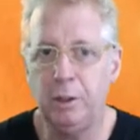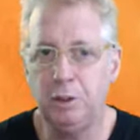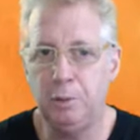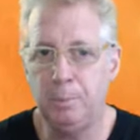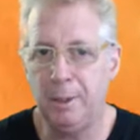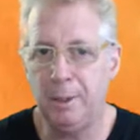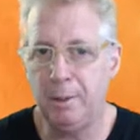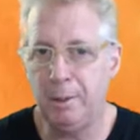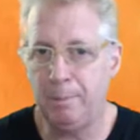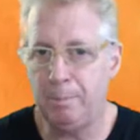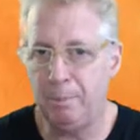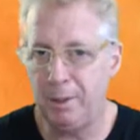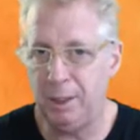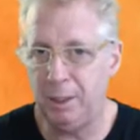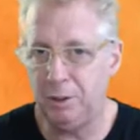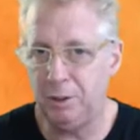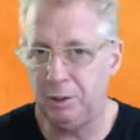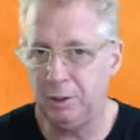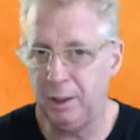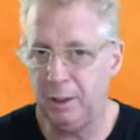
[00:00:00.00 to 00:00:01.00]
play
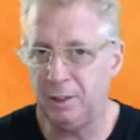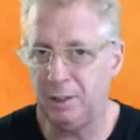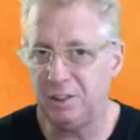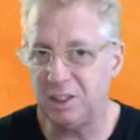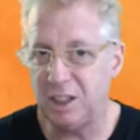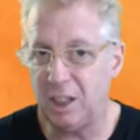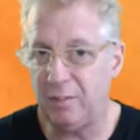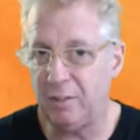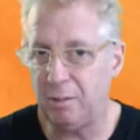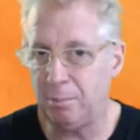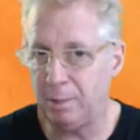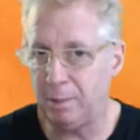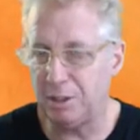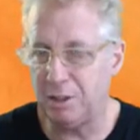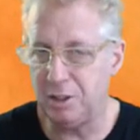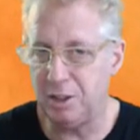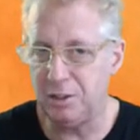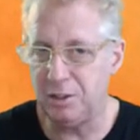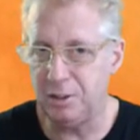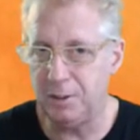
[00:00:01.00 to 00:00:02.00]
in today 7
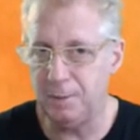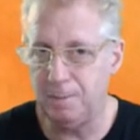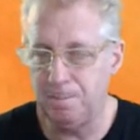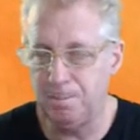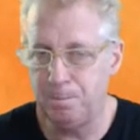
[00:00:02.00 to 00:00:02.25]
matches